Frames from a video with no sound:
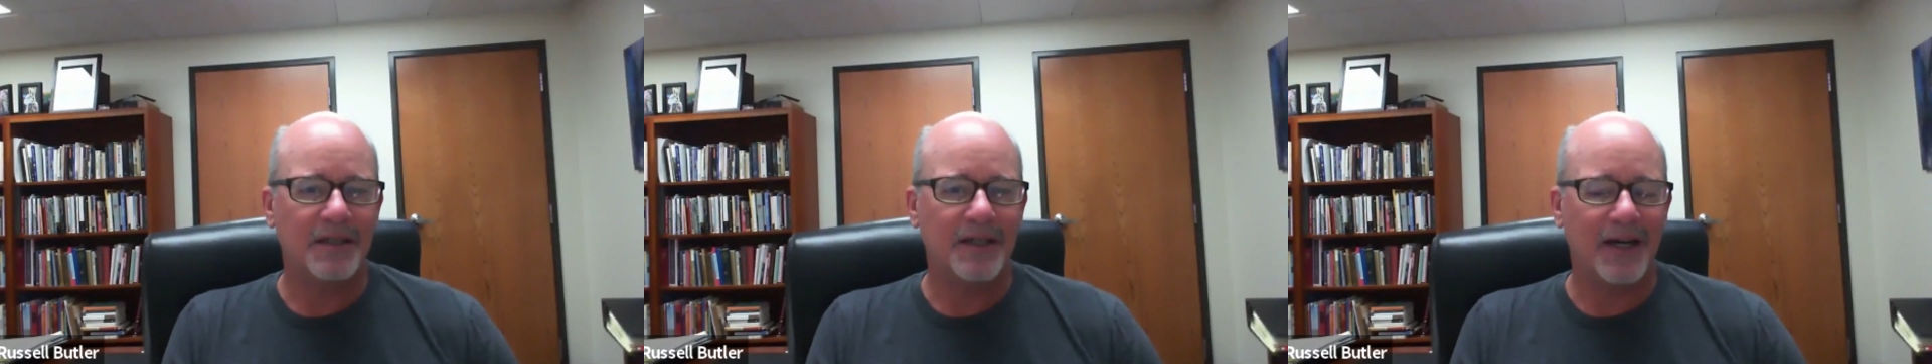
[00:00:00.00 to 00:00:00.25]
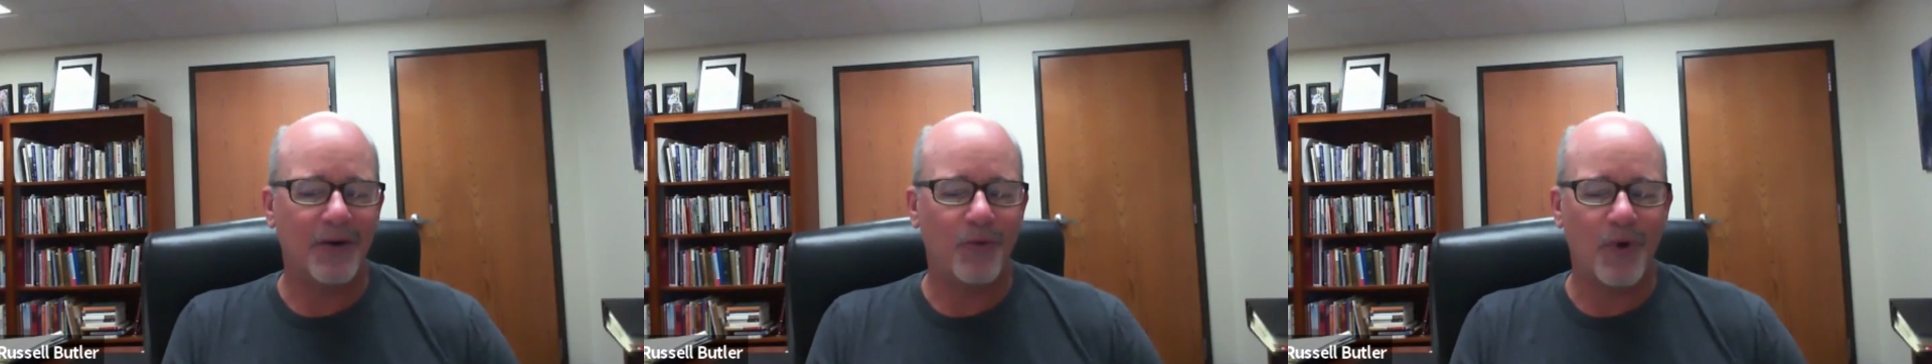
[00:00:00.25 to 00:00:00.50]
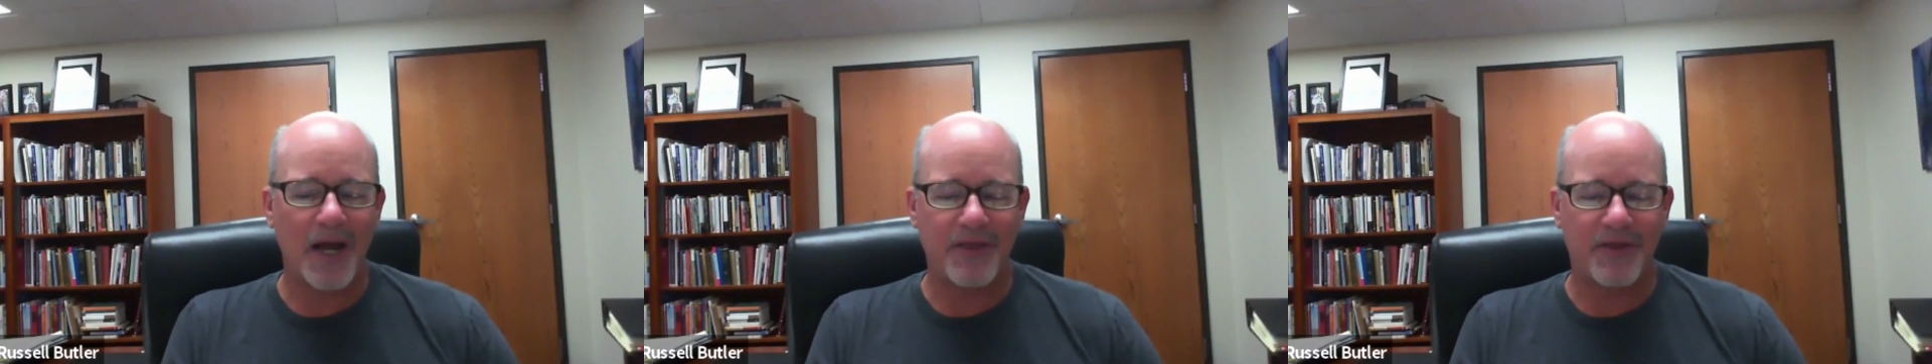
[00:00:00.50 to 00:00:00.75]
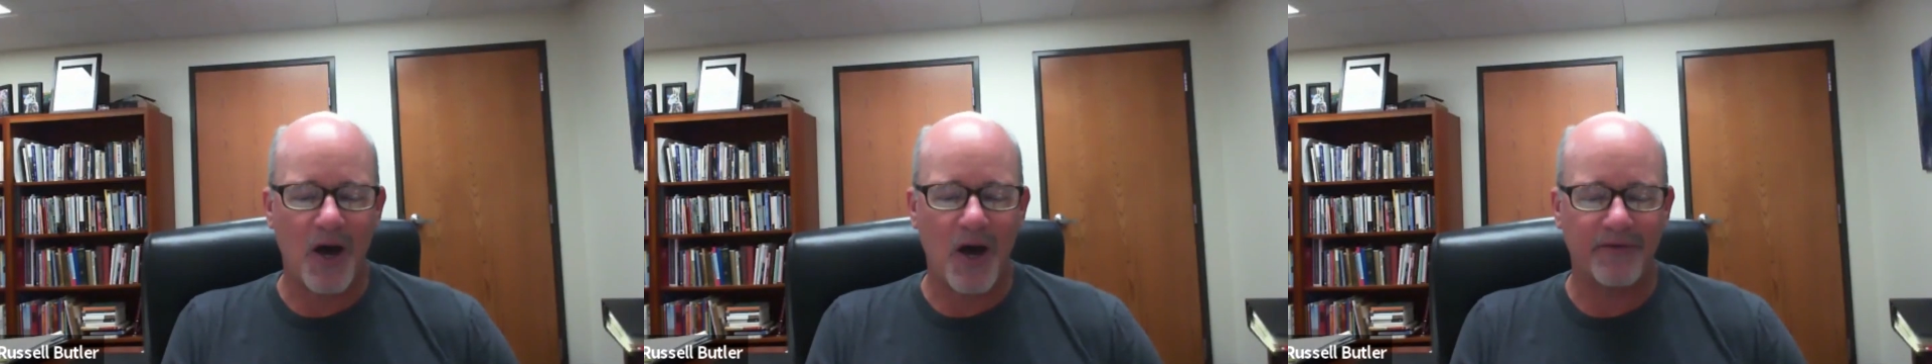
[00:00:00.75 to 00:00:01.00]
uh, what I
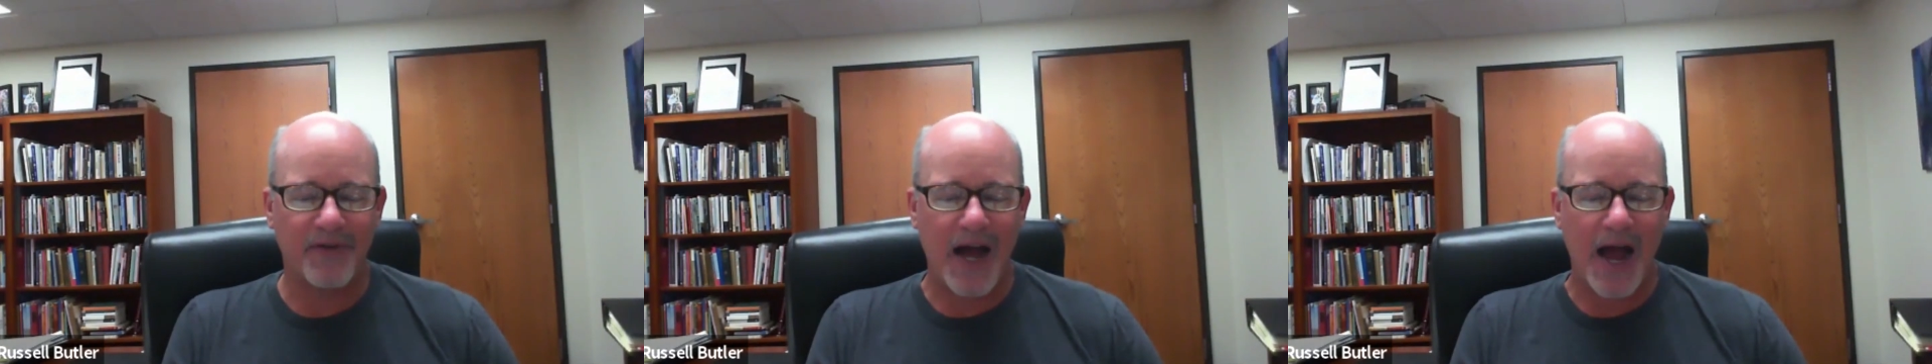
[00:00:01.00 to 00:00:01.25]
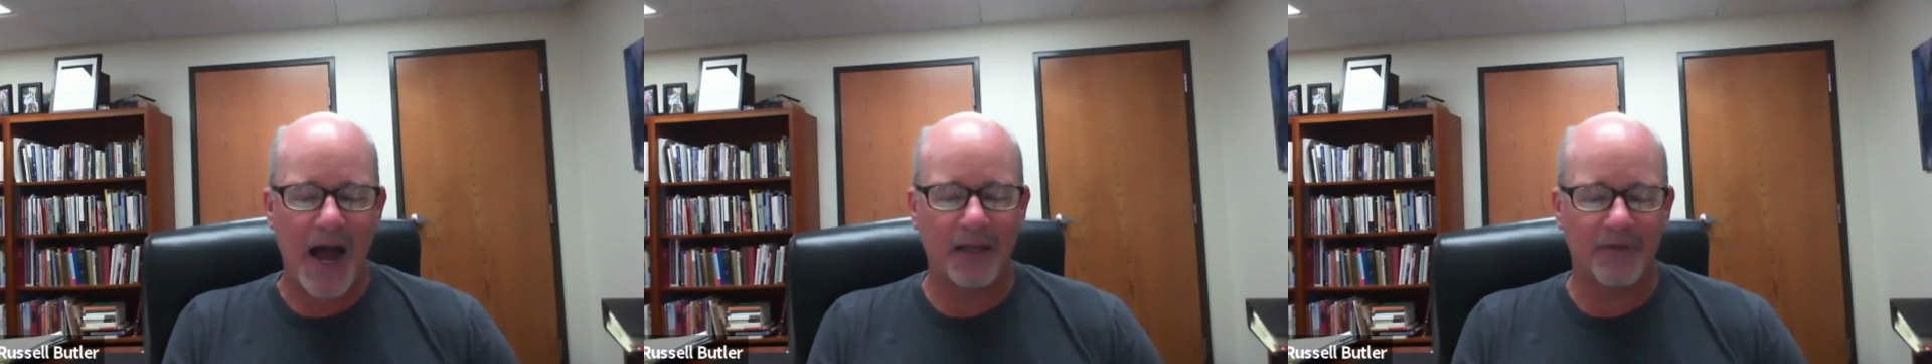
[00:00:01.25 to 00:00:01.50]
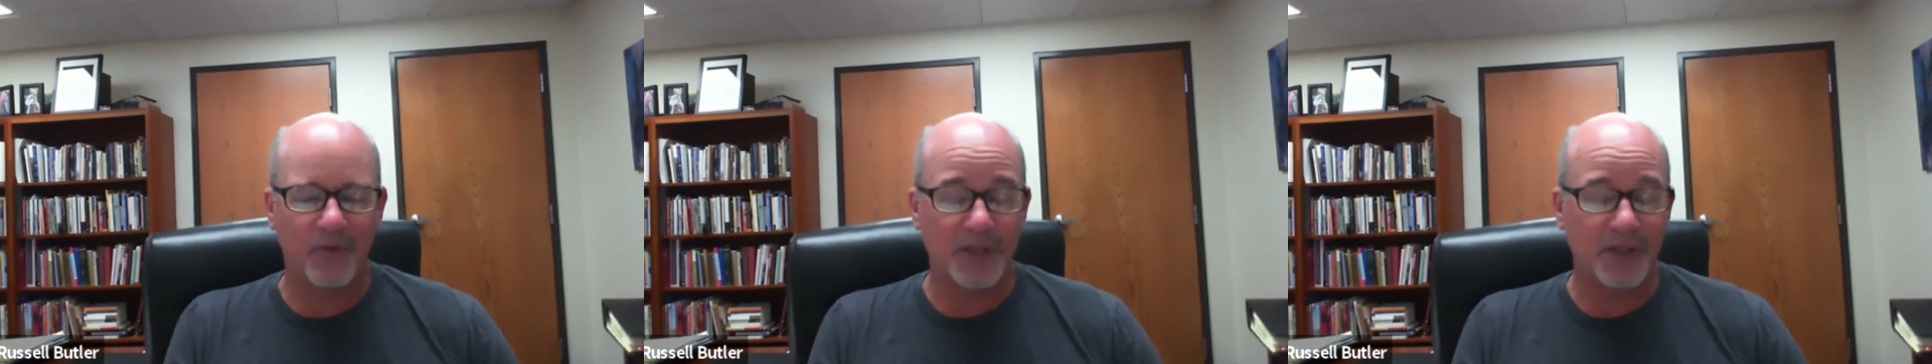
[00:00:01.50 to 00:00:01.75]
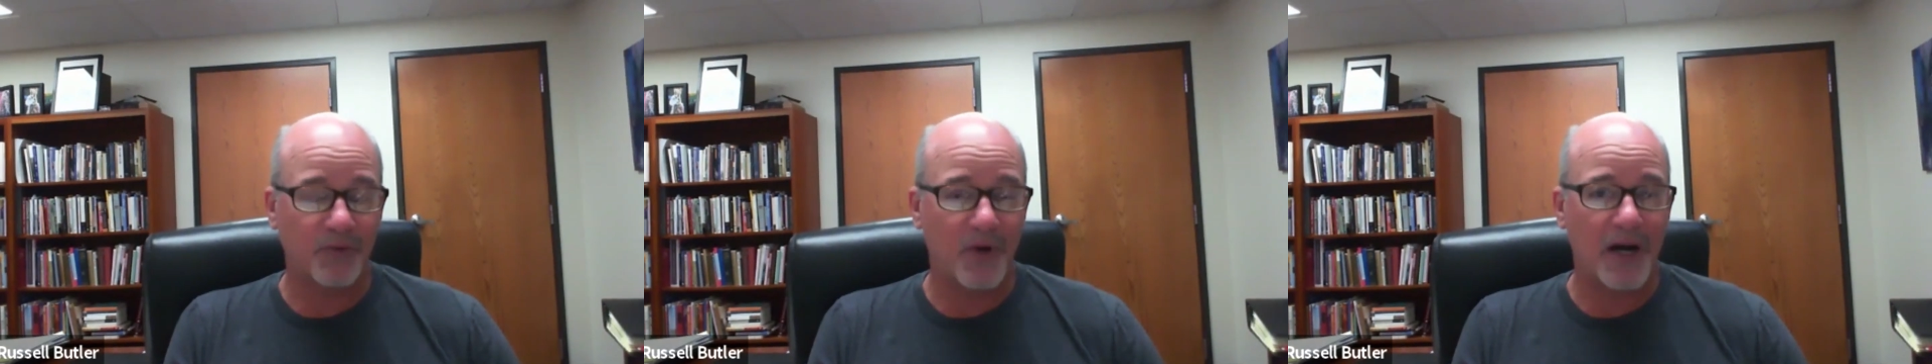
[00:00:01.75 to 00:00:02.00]
thought of I L I F, which
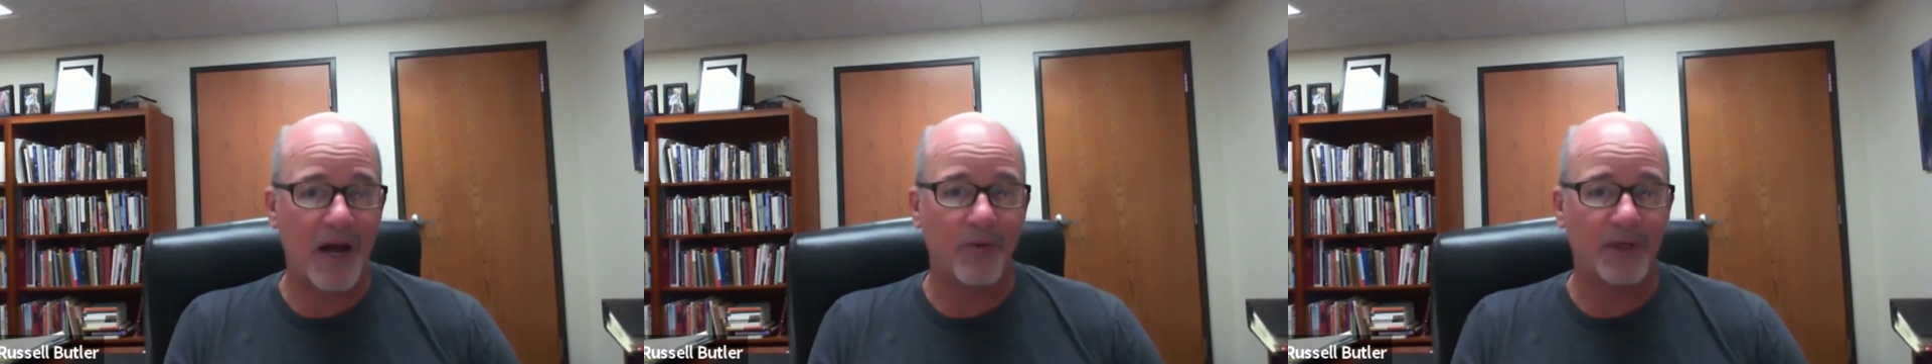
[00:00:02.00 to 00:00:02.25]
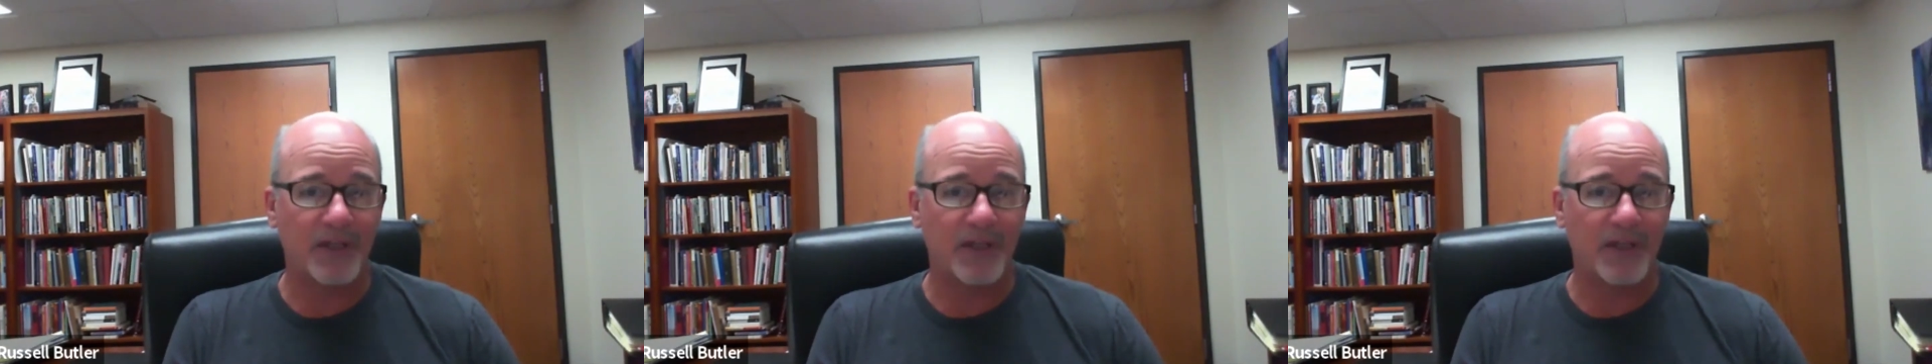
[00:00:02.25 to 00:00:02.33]
is where I went